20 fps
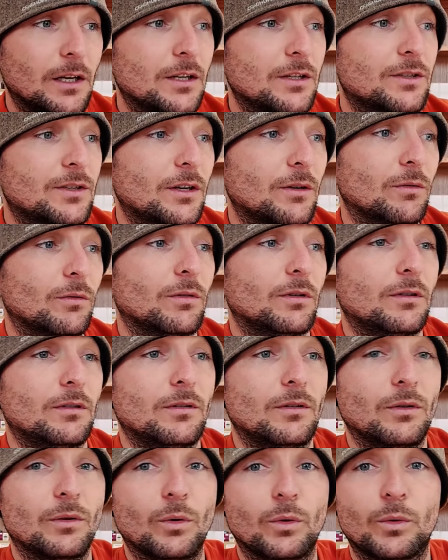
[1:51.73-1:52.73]
So,
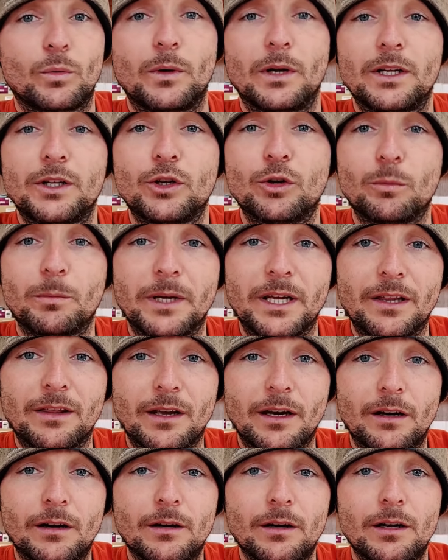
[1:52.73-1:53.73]
Lord willing, you'll be
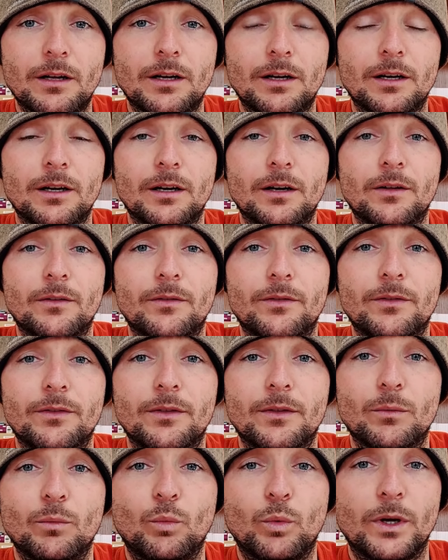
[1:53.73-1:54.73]
there. Uh,
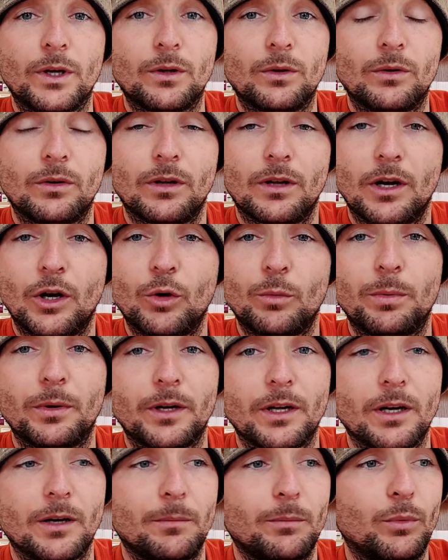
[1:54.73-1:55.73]
we'll open
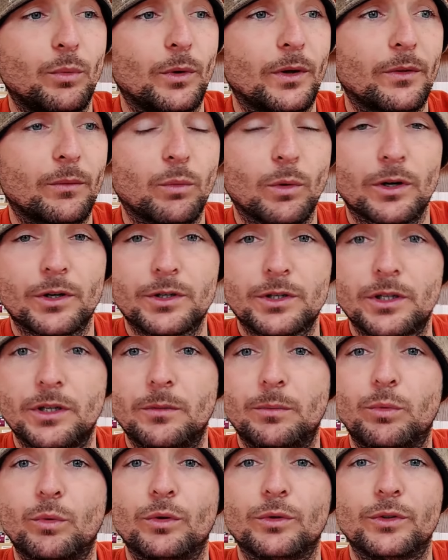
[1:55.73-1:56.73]
up with
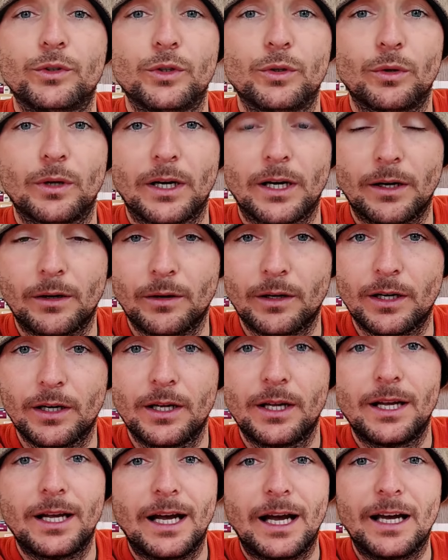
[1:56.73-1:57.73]
worship, we'll do our
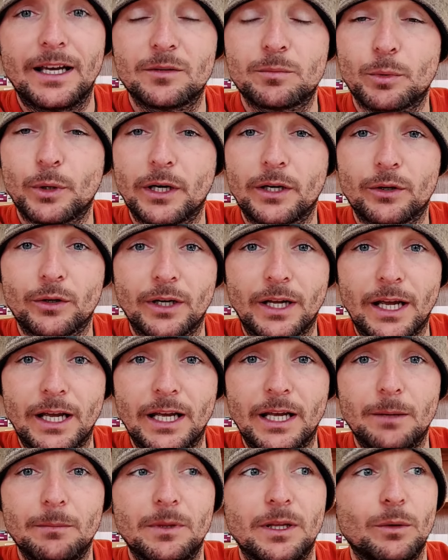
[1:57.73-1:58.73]
icebreaker
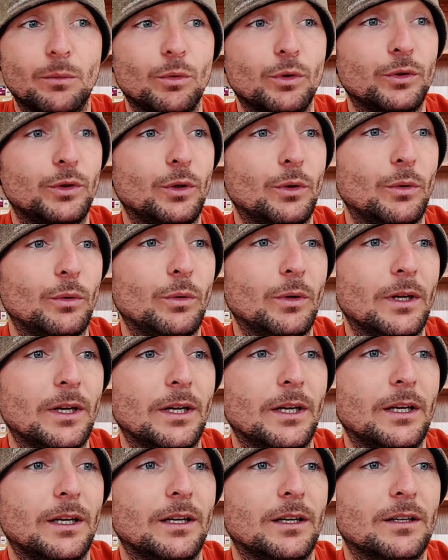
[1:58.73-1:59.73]
game, then we'll do
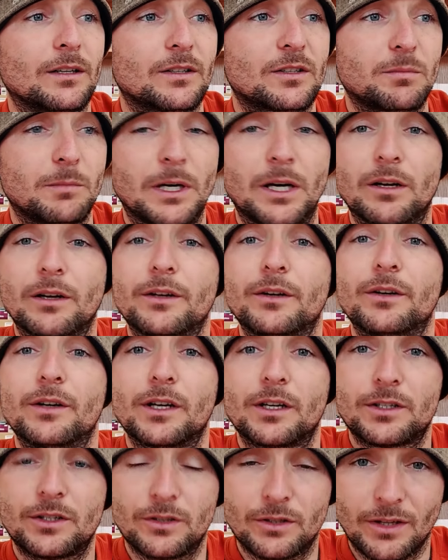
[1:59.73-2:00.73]
a small
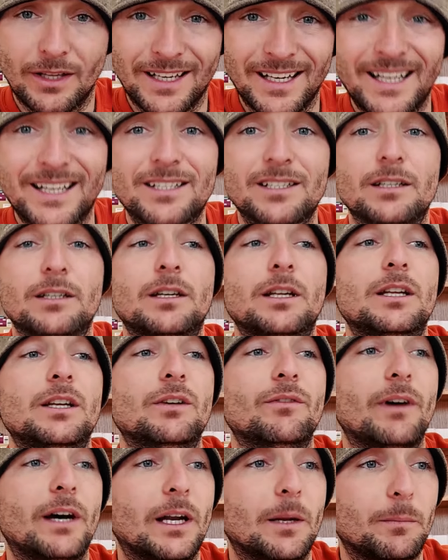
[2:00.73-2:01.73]
introduction to the lesson,
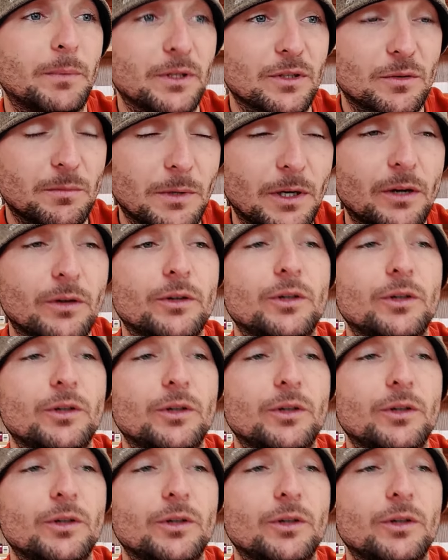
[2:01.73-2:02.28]
divide up in small